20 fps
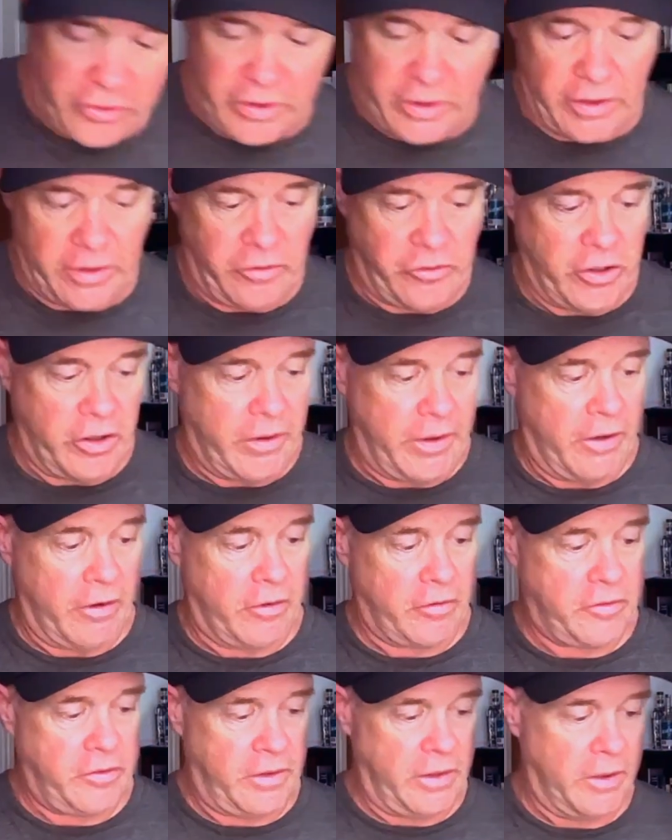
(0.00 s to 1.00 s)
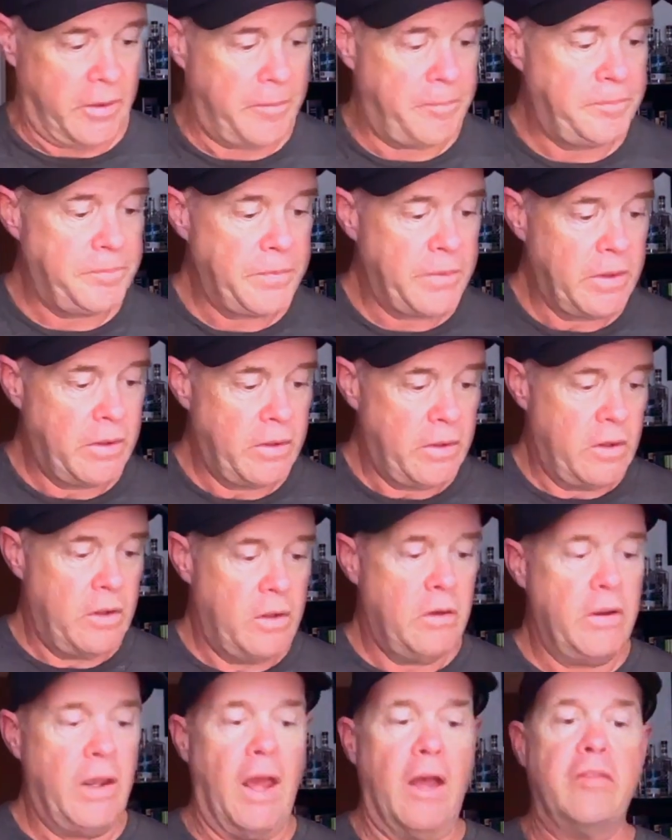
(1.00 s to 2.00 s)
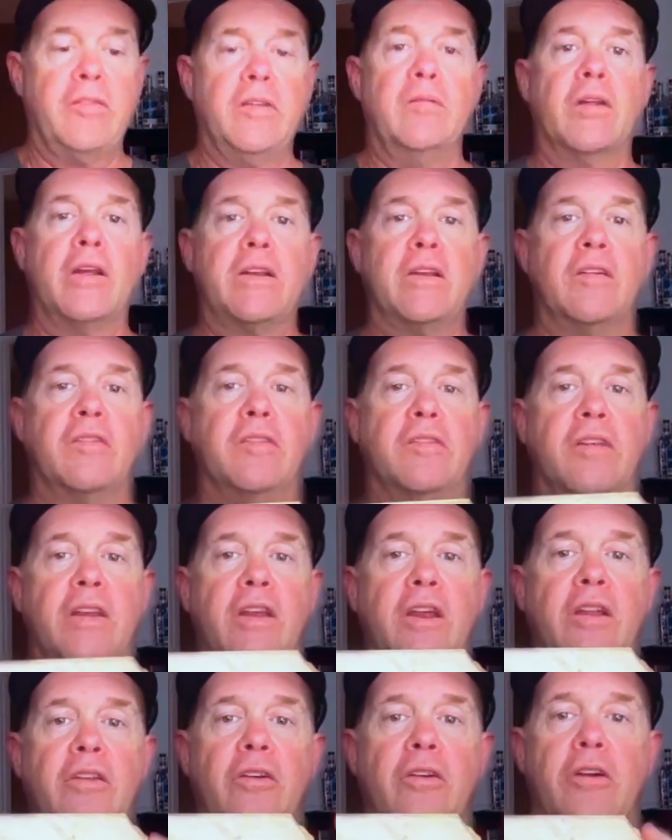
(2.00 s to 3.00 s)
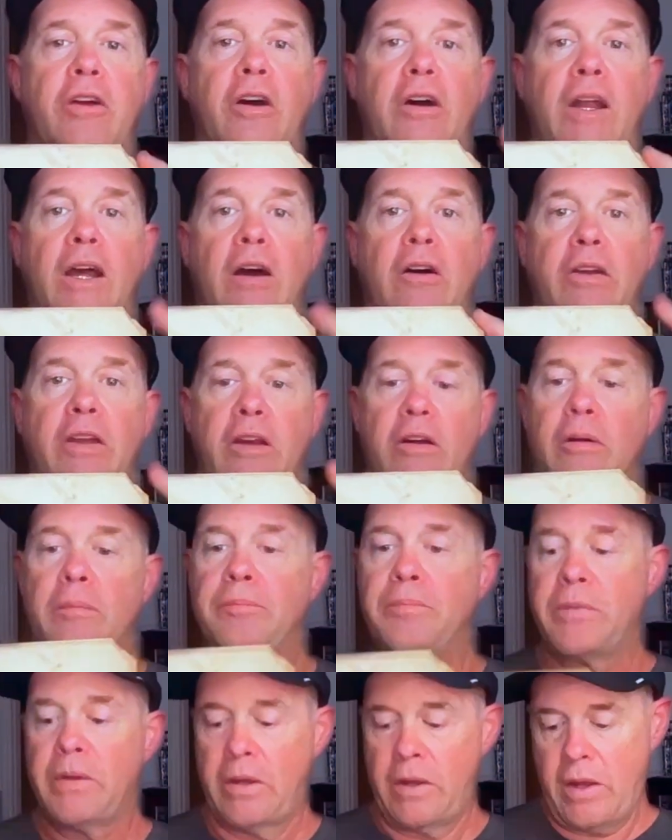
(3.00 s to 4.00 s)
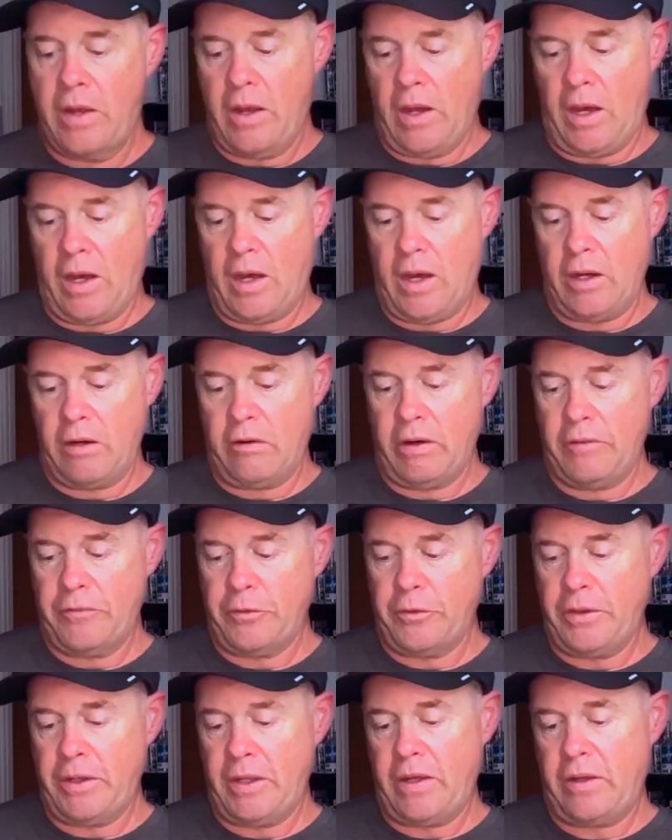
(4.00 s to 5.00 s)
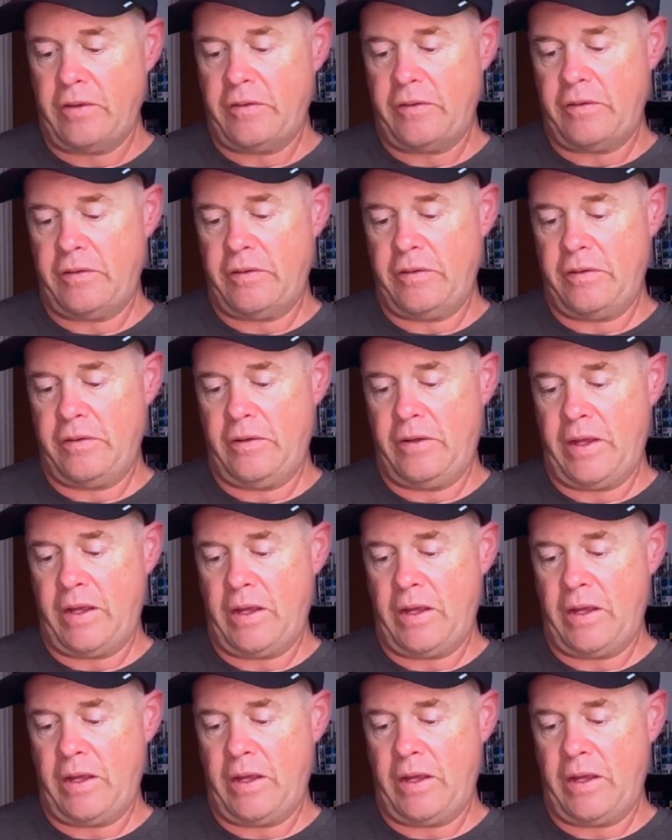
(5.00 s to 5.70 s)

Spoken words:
into Jerry Garcia. Yeah, it seems like this is another cutout here. Grateful Death,